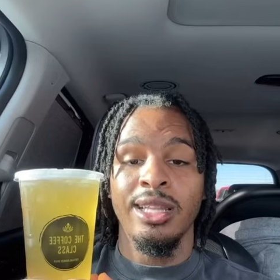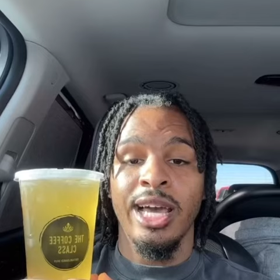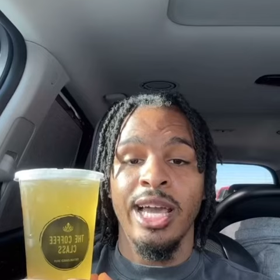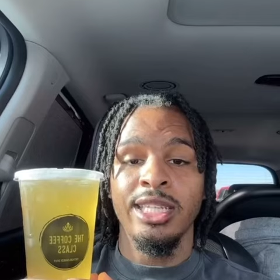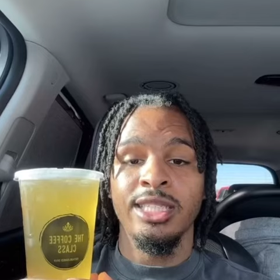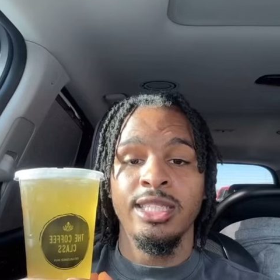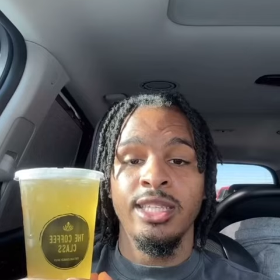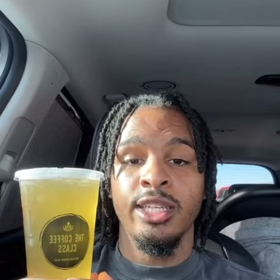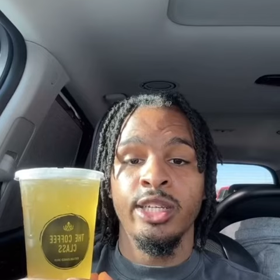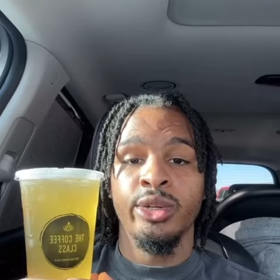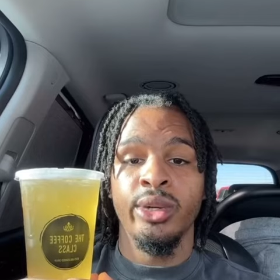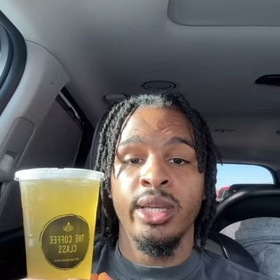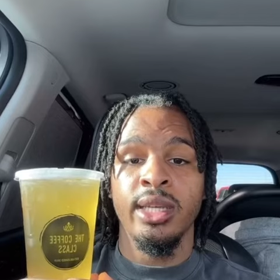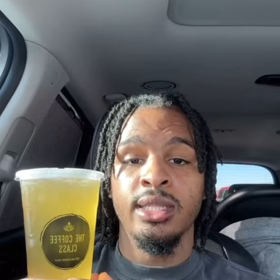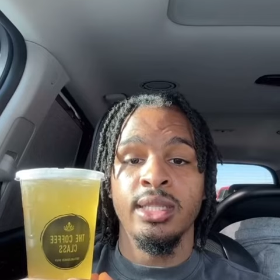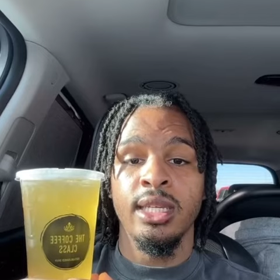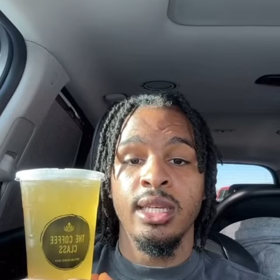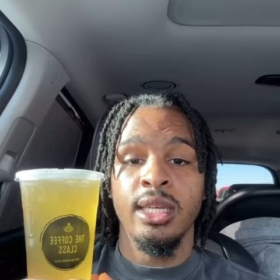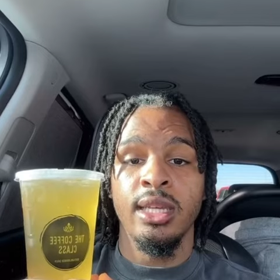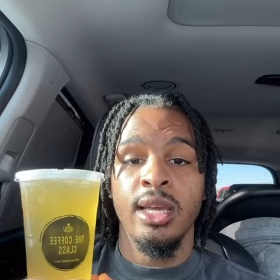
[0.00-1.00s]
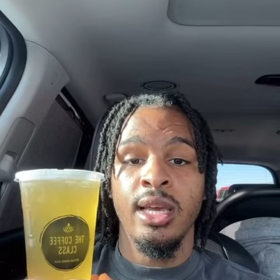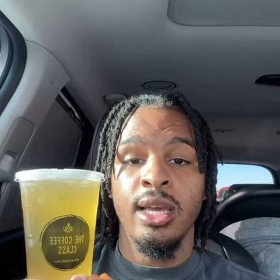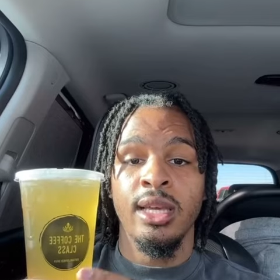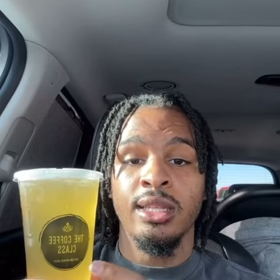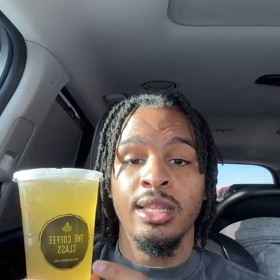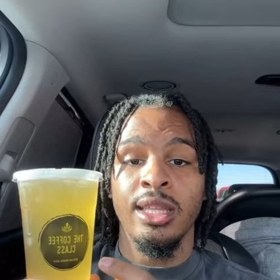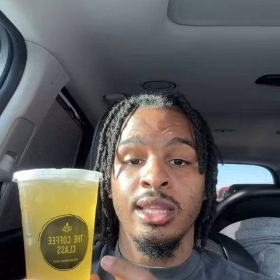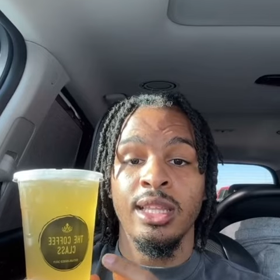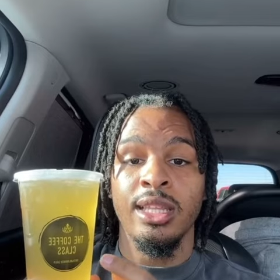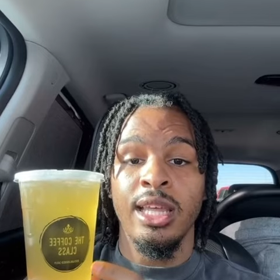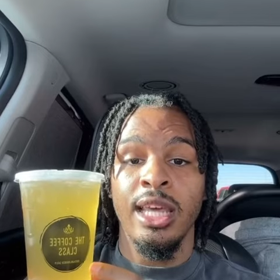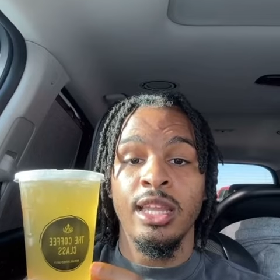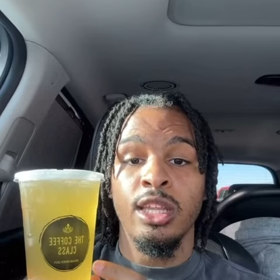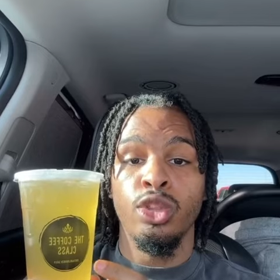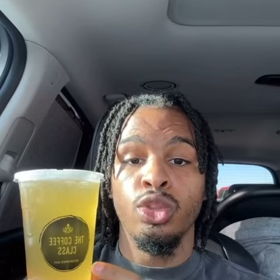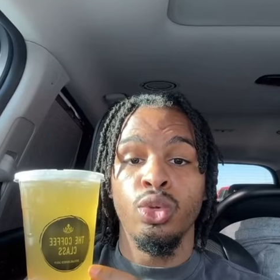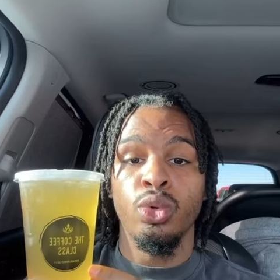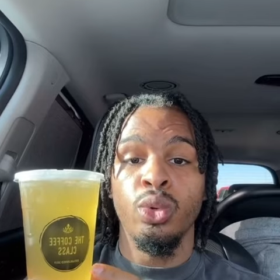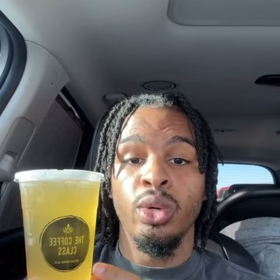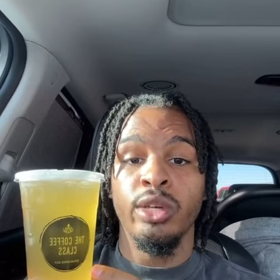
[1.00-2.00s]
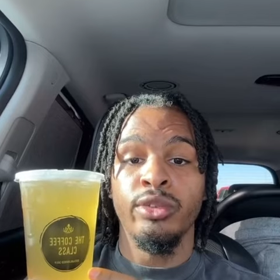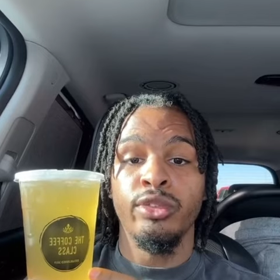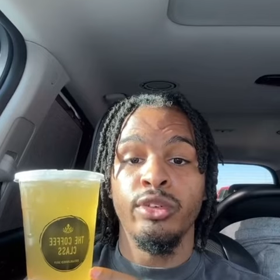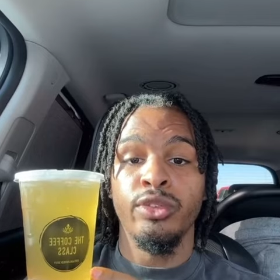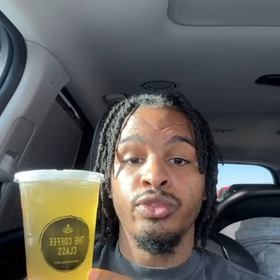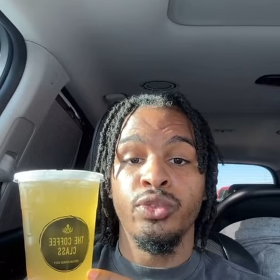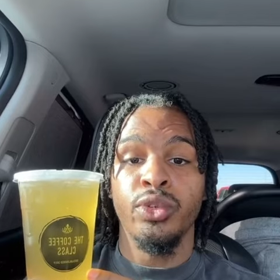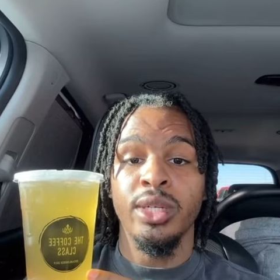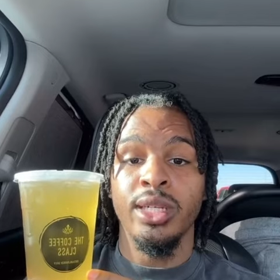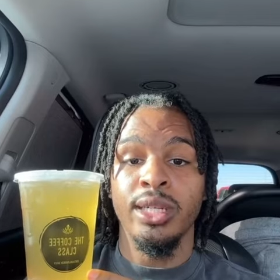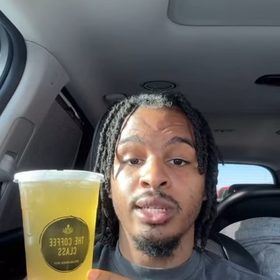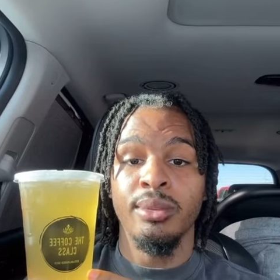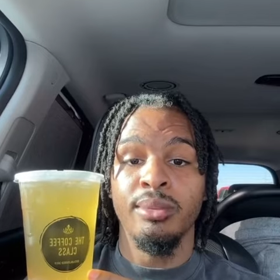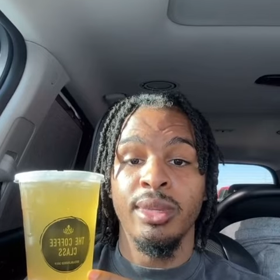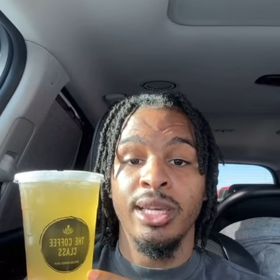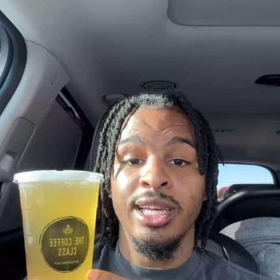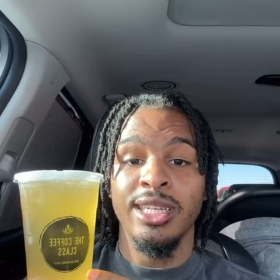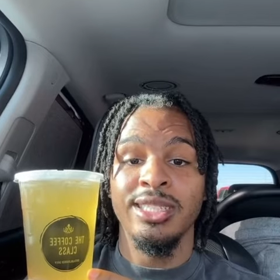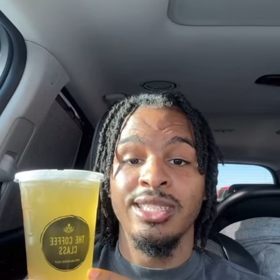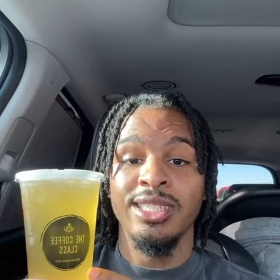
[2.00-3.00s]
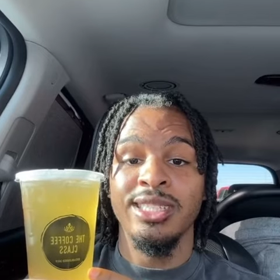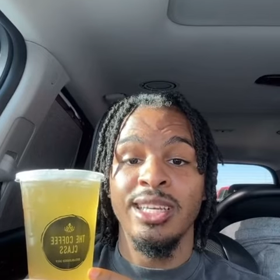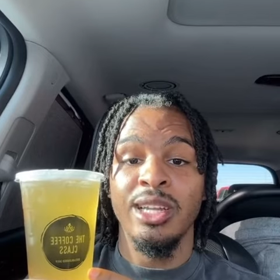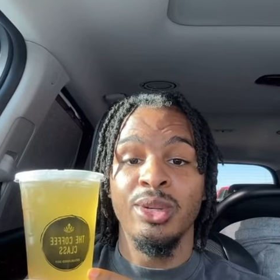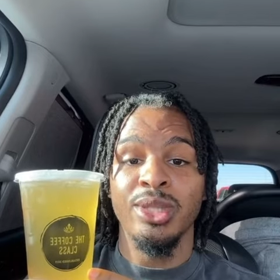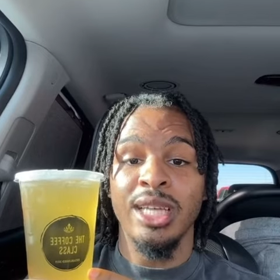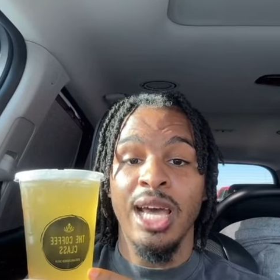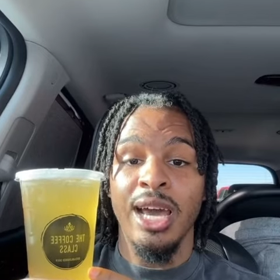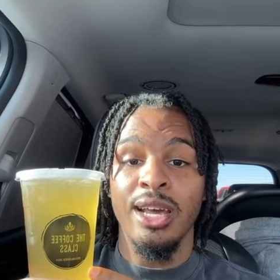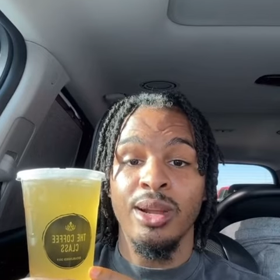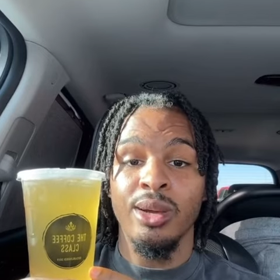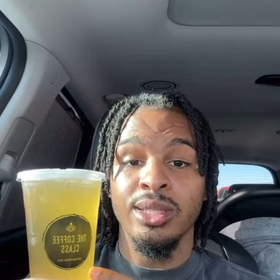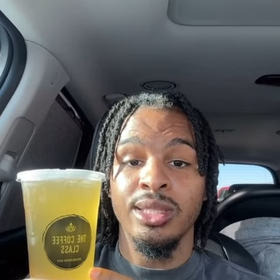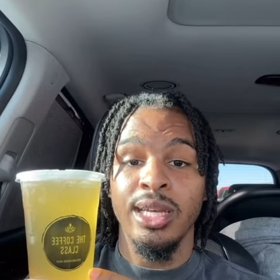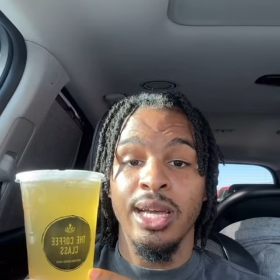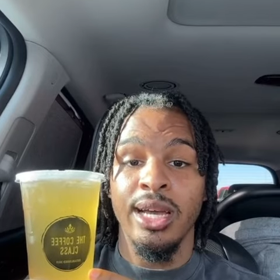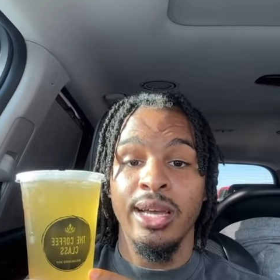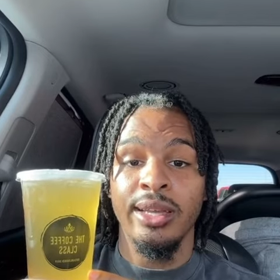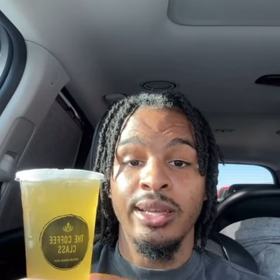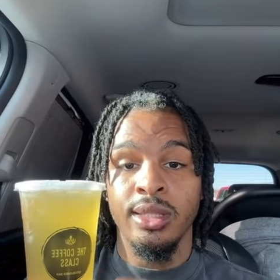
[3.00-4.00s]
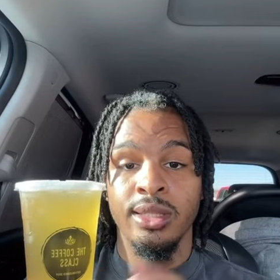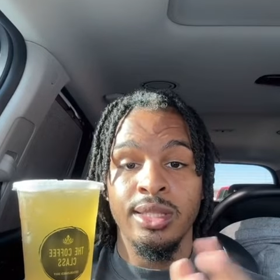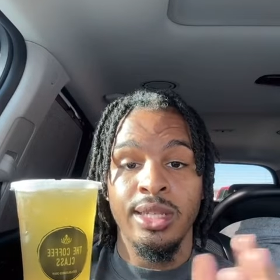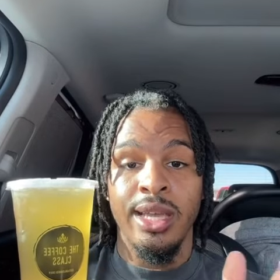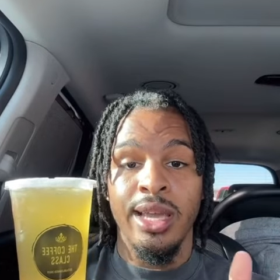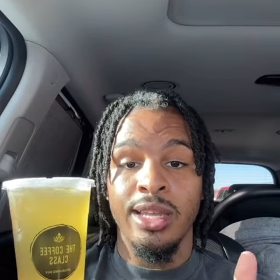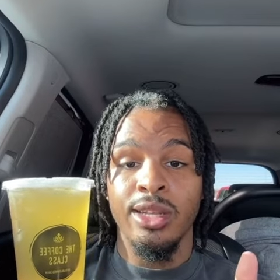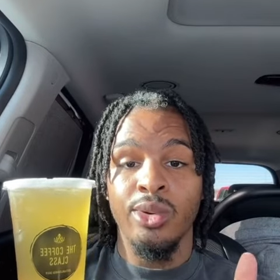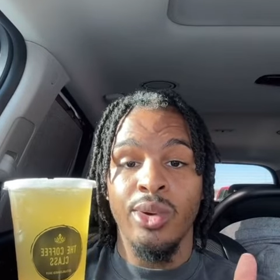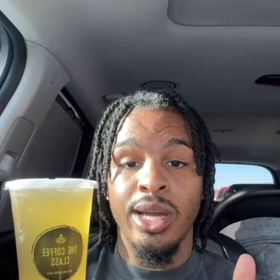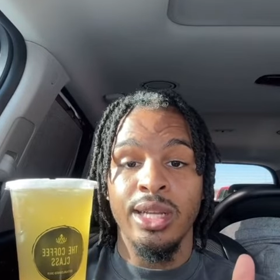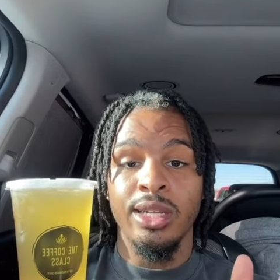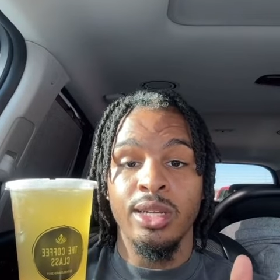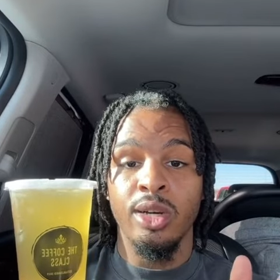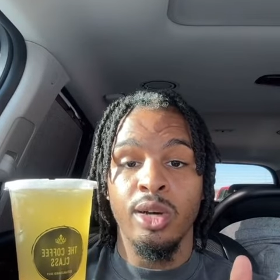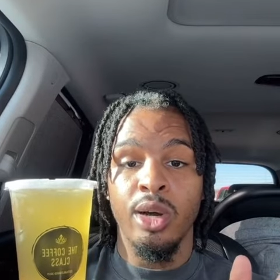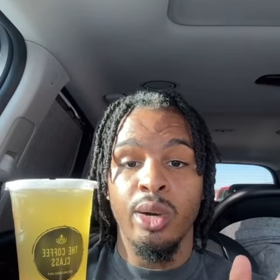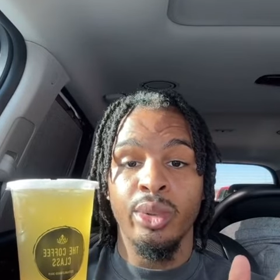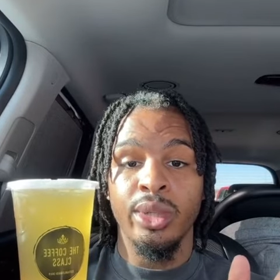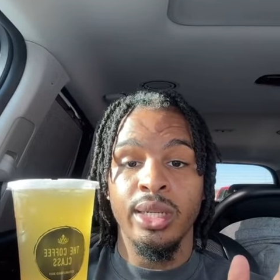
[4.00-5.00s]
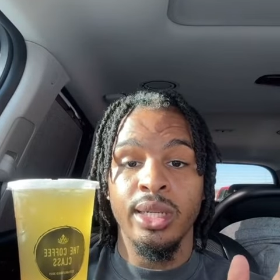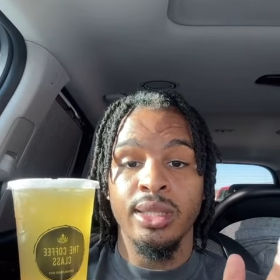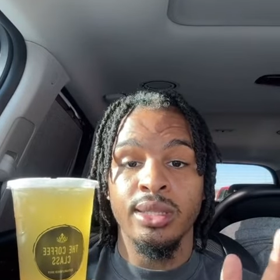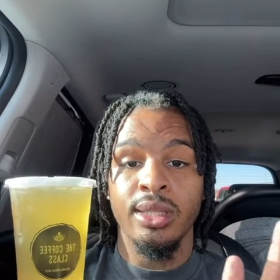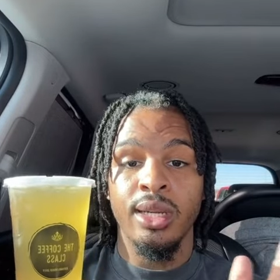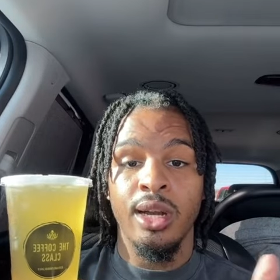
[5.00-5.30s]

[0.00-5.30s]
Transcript: A lychee green tea that the lady threw in for free because she said it was hot outside. She had no idea who I was.